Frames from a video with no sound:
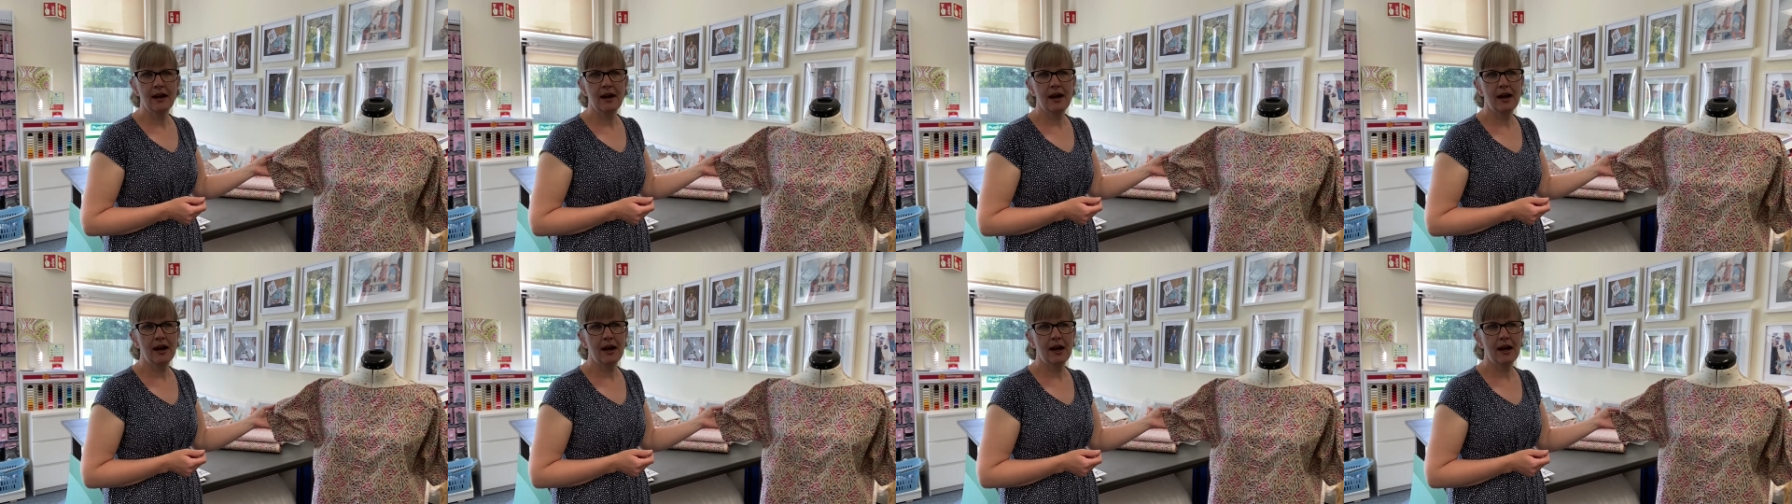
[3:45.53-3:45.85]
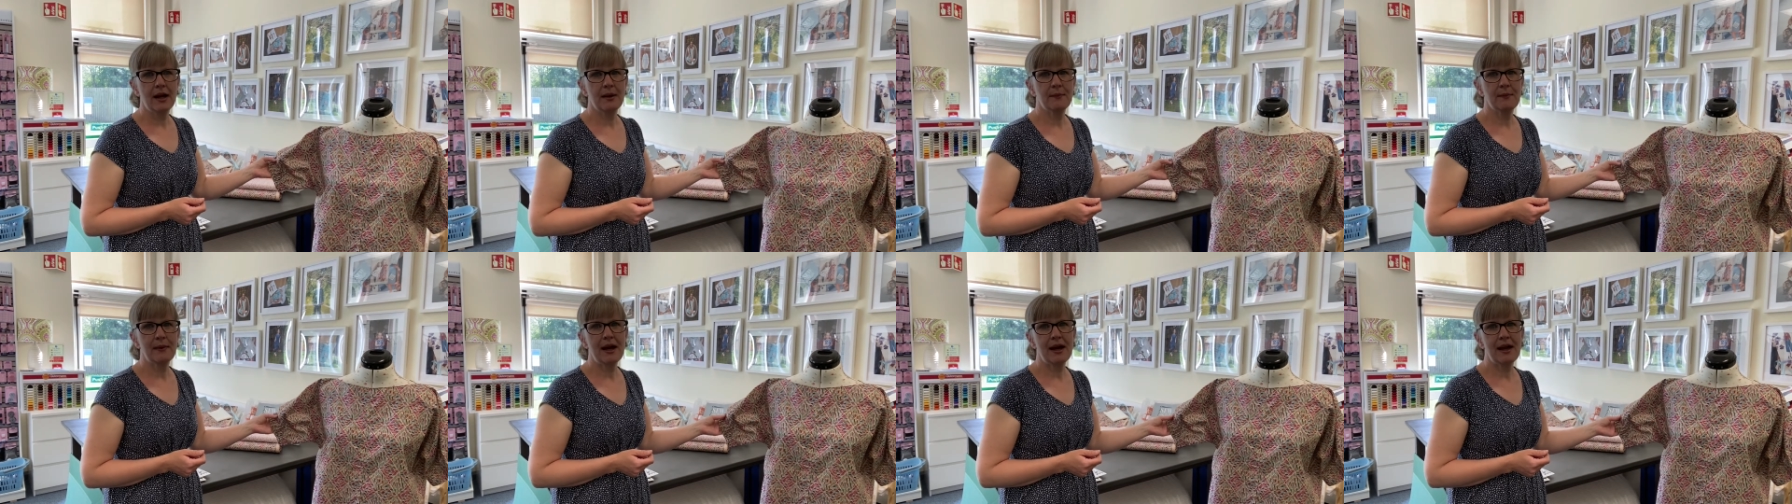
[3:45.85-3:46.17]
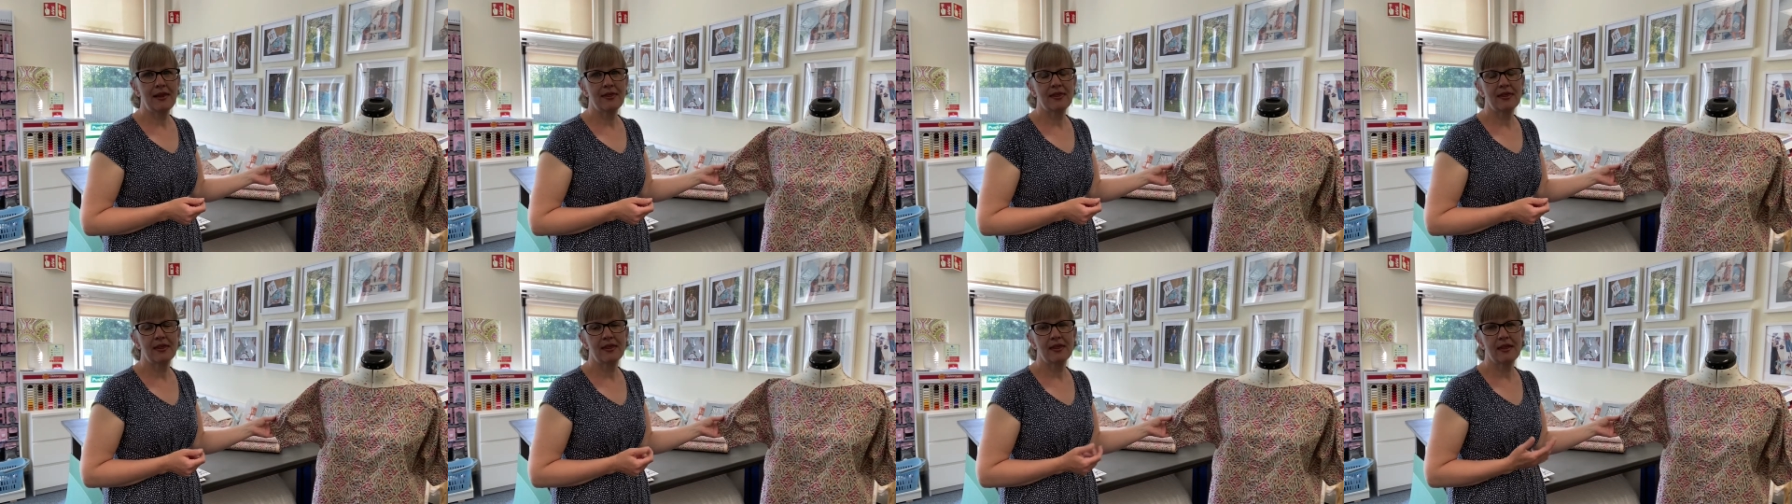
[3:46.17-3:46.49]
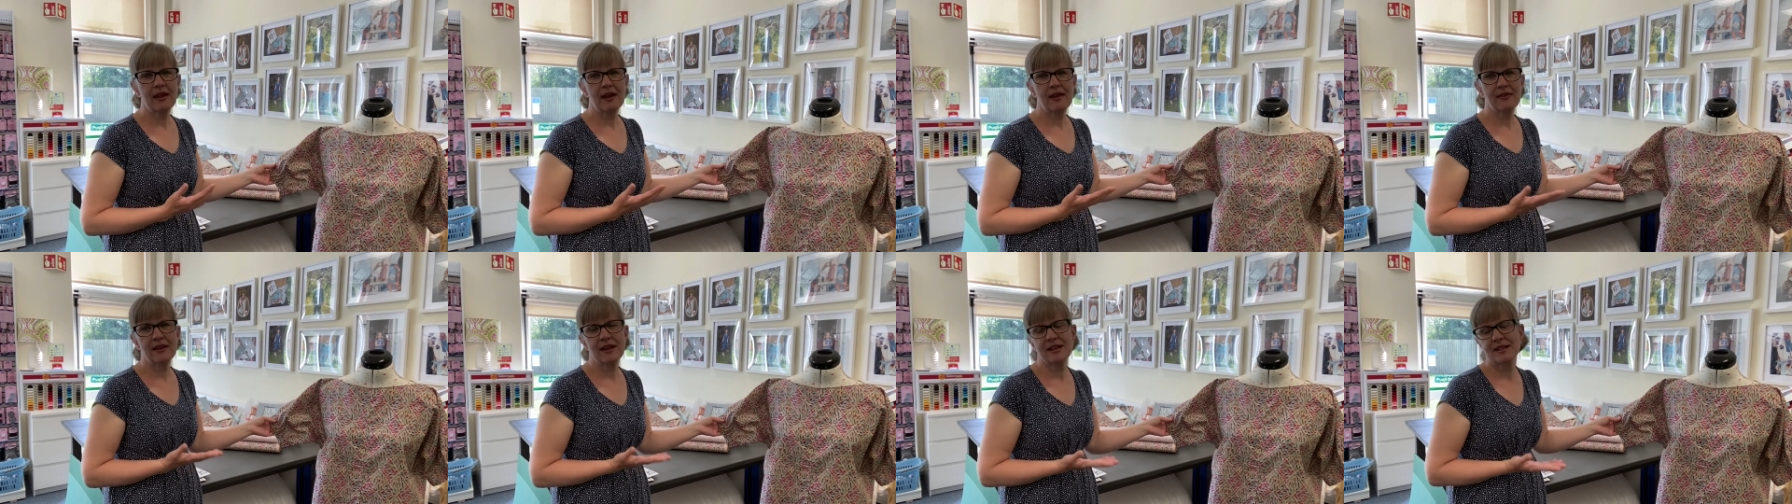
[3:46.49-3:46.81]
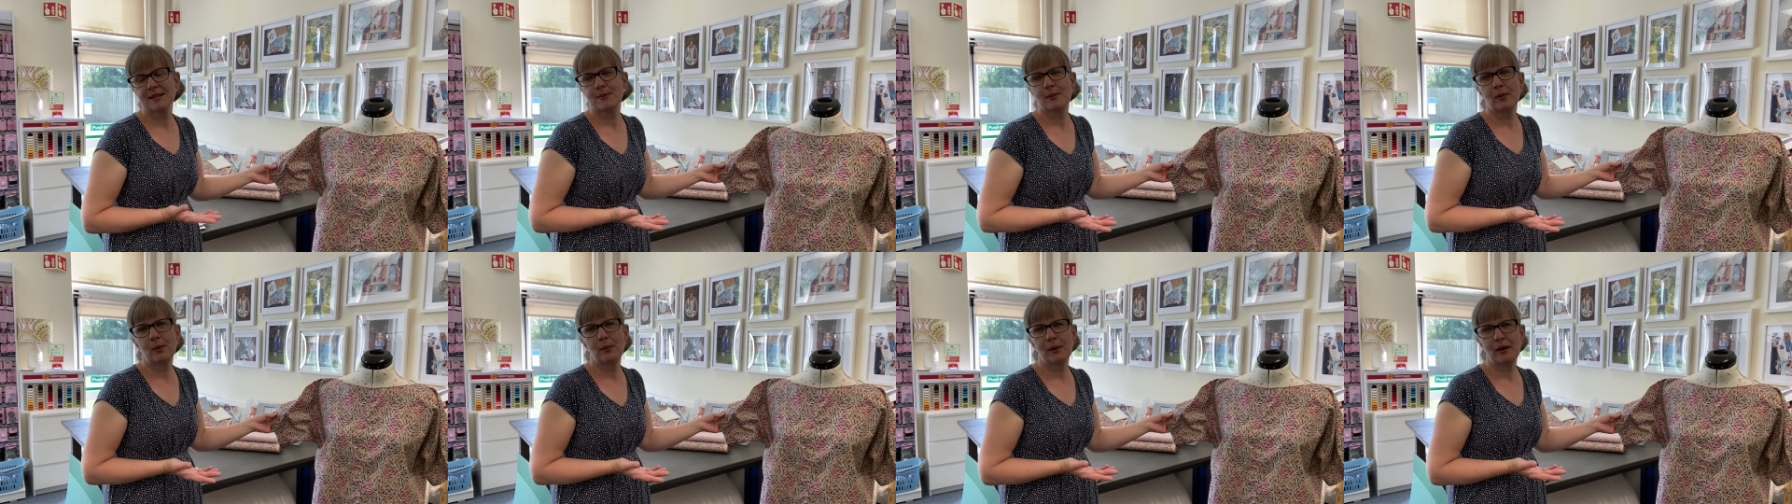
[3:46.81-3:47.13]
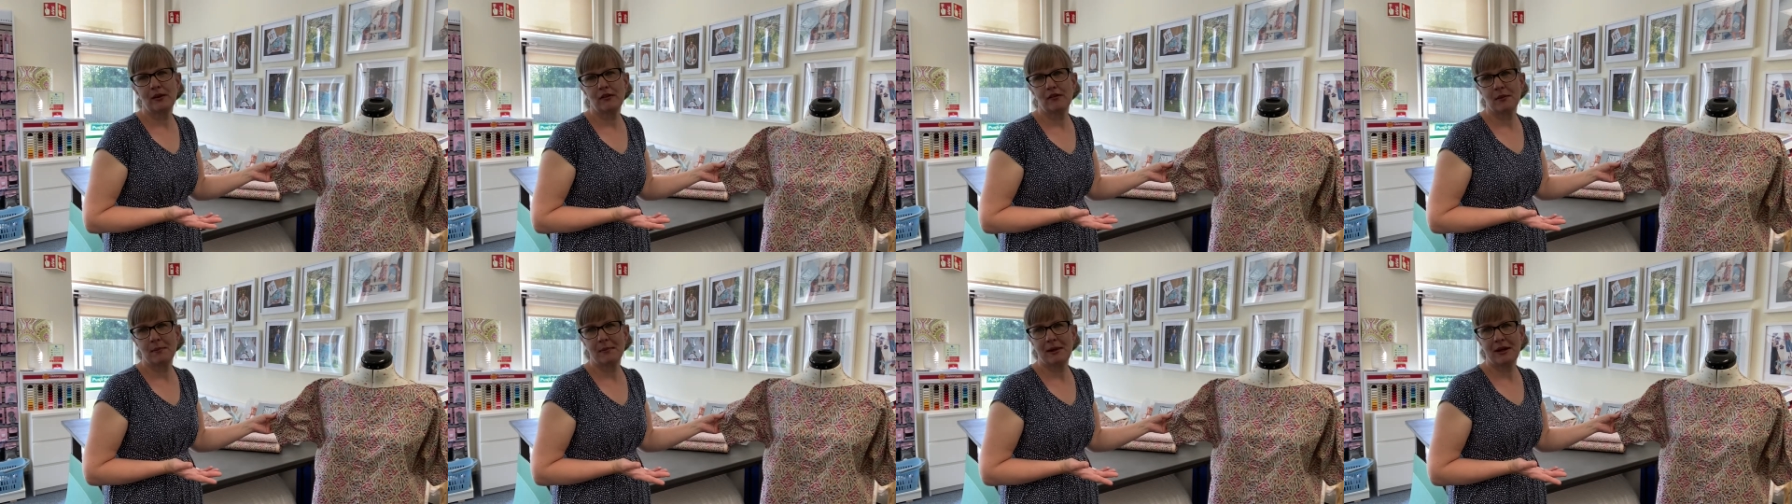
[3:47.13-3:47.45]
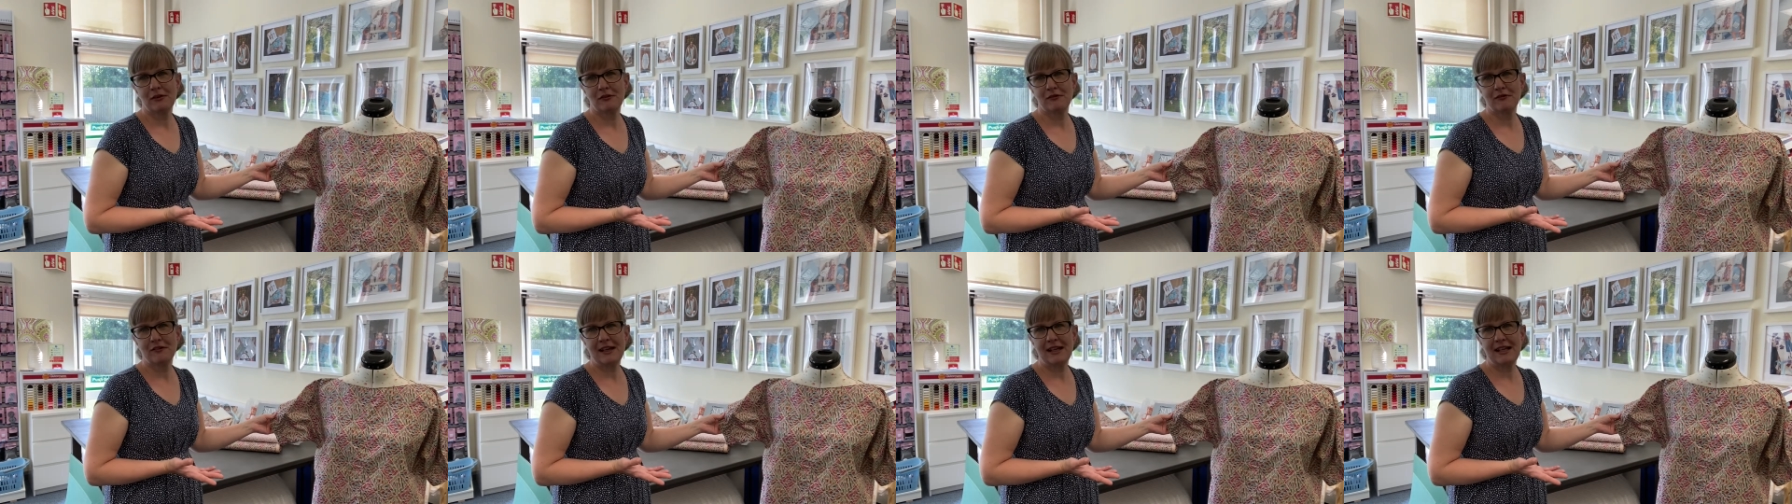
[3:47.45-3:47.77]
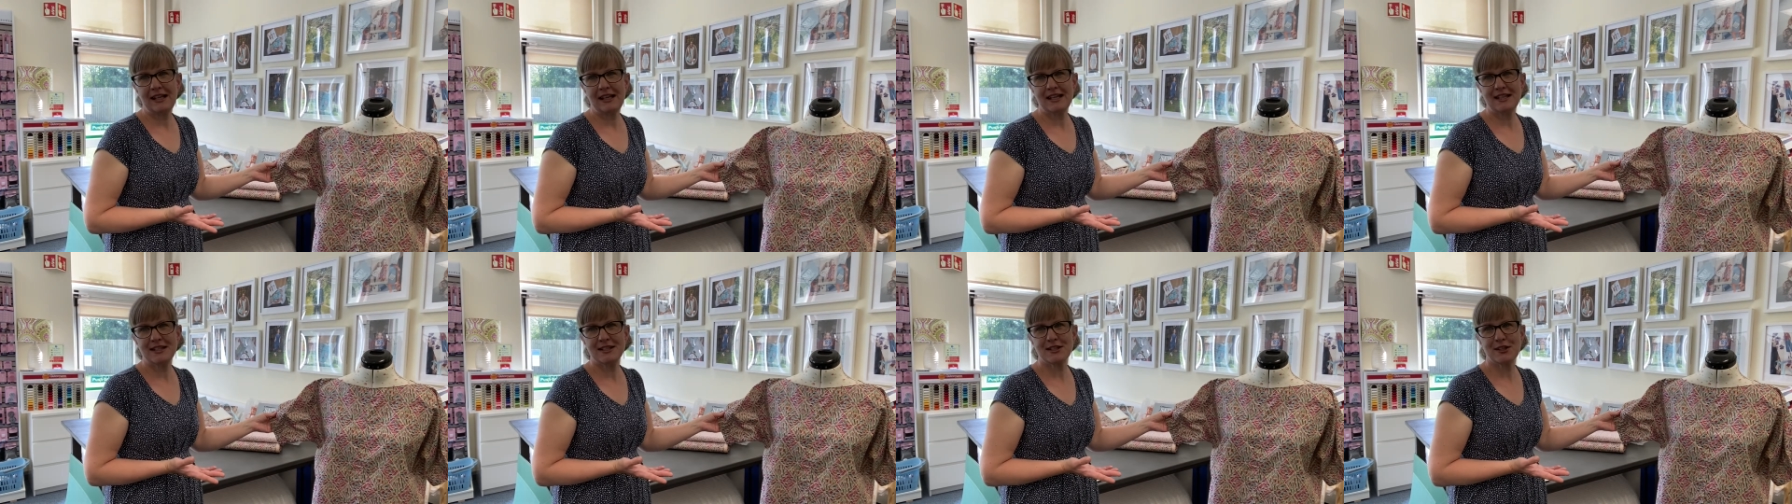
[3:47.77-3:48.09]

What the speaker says: And that's what we're about, really.